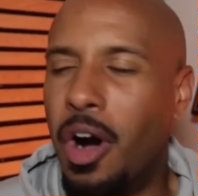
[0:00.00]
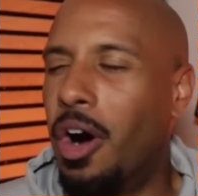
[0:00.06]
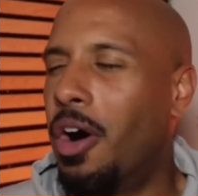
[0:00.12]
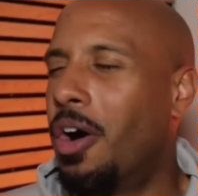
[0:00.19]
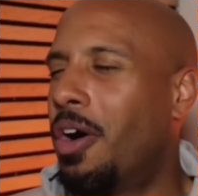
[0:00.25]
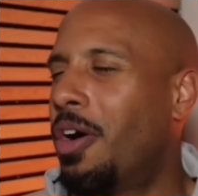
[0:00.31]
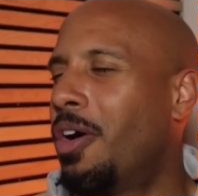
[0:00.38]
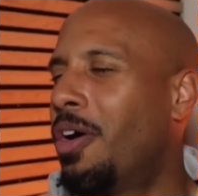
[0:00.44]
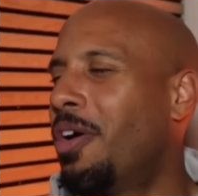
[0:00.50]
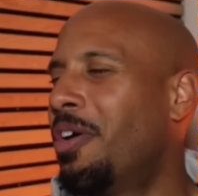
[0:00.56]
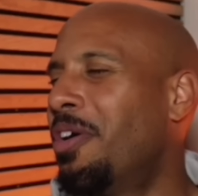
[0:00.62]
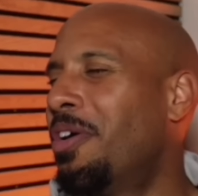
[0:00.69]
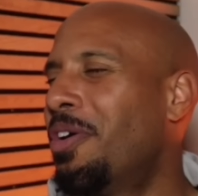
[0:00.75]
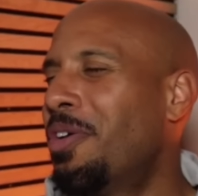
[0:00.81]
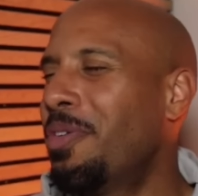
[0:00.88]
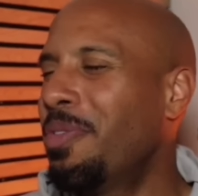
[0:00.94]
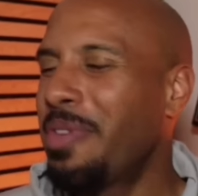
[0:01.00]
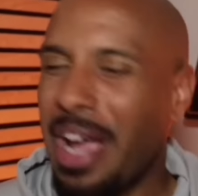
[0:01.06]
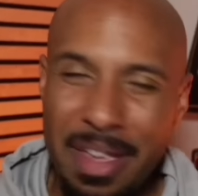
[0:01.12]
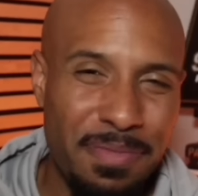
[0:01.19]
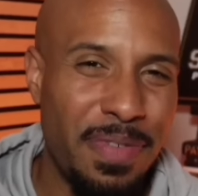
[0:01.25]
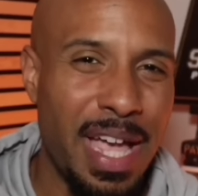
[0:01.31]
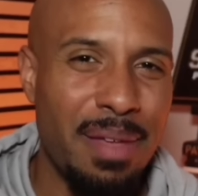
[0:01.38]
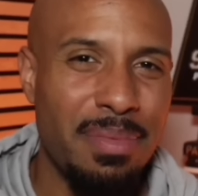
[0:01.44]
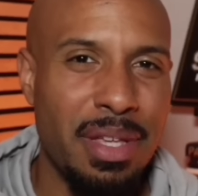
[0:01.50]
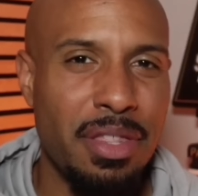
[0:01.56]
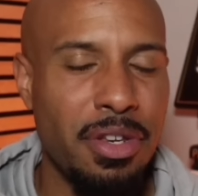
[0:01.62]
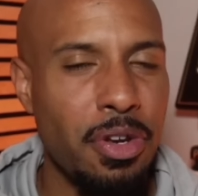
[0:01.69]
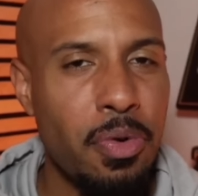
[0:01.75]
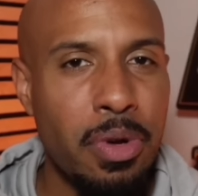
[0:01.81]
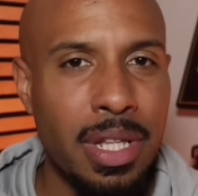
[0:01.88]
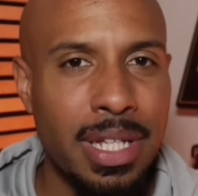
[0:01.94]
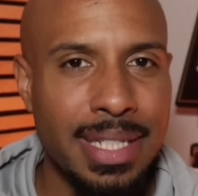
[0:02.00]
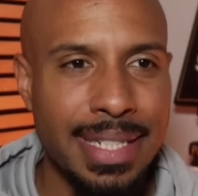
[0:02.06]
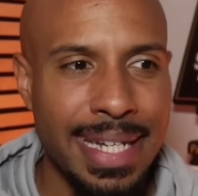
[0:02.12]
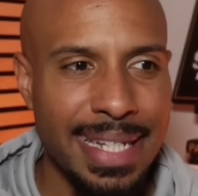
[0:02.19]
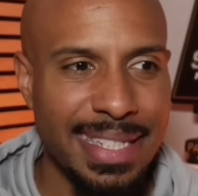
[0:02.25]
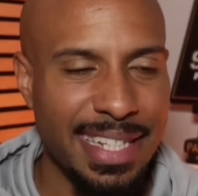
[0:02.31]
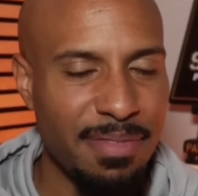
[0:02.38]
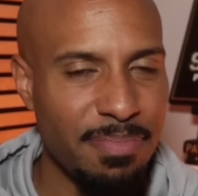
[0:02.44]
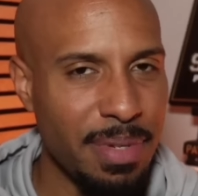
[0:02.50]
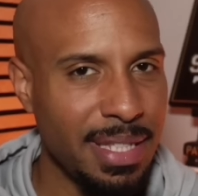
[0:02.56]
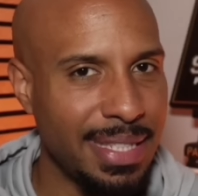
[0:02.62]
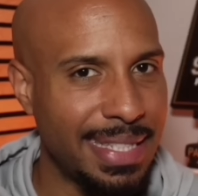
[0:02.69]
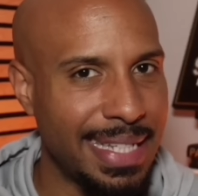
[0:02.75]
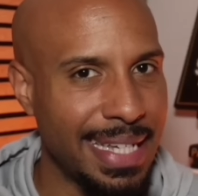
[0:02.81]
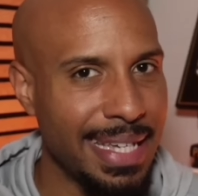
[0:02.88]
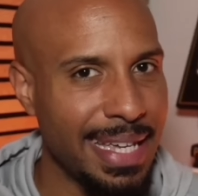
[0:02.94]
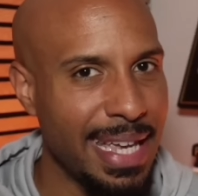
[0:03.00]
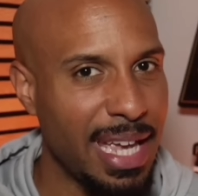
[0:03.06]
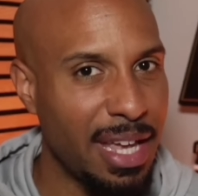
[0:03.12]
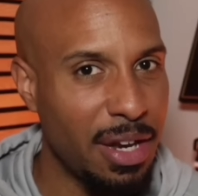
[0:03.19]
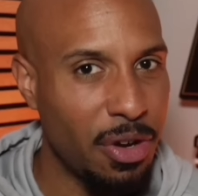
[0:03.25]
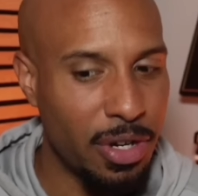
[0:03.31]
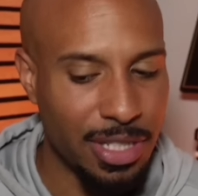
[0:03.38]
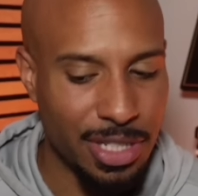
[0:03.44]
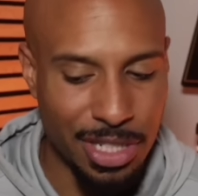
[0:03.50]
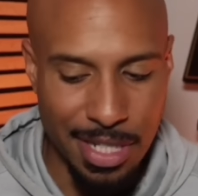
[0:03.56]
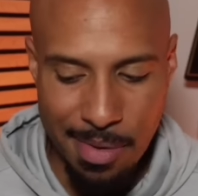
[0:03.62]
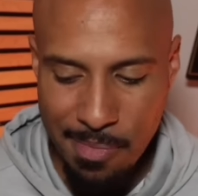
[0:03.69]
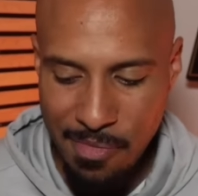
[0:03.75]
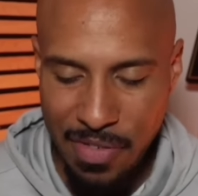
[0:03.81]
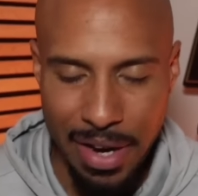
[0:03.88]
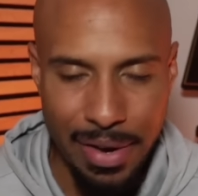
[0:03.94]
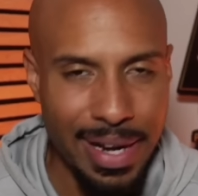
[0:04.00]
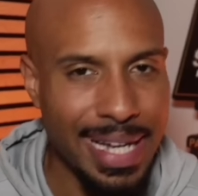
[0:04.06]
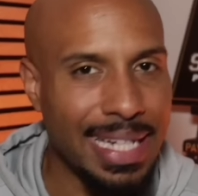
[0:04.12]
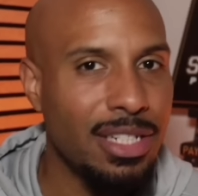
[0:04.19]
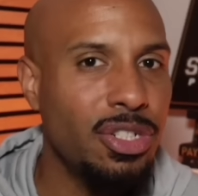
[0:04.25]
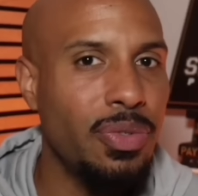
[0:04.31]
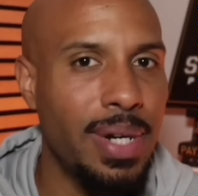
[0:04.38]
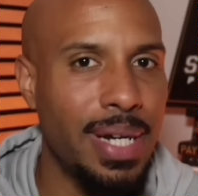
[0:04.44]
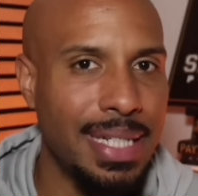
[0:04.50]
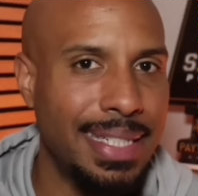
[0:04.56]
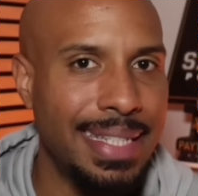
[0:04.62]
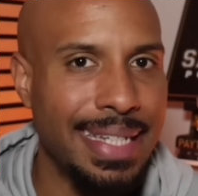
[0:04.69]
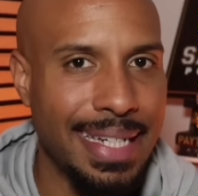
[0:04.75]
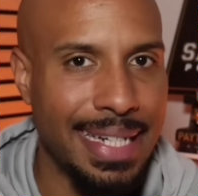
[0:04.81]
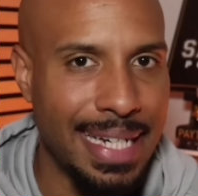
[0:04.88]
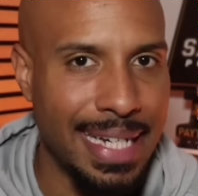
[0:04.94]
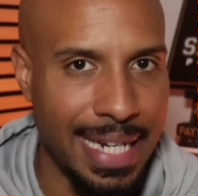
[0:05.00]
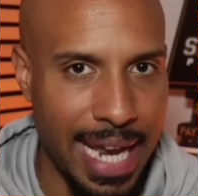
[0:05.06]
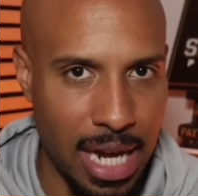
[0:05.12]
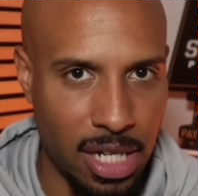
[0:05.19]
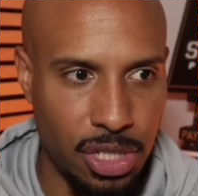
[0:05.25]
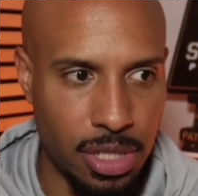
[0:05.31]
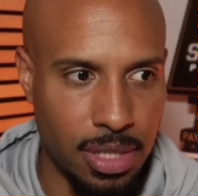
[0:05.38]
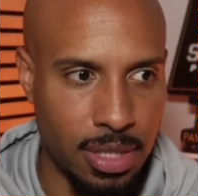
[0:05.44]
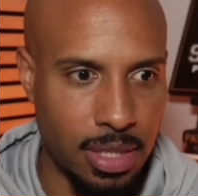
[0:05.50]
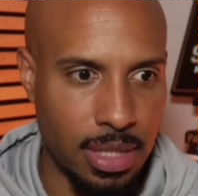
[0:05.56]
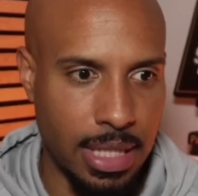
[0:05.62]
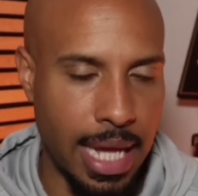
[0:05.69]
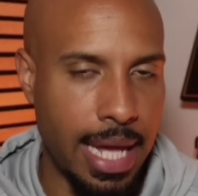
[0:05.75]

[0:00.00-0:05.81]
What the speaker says: All right, family. The New Orleans Saints have been dinging in on some very interesting connections.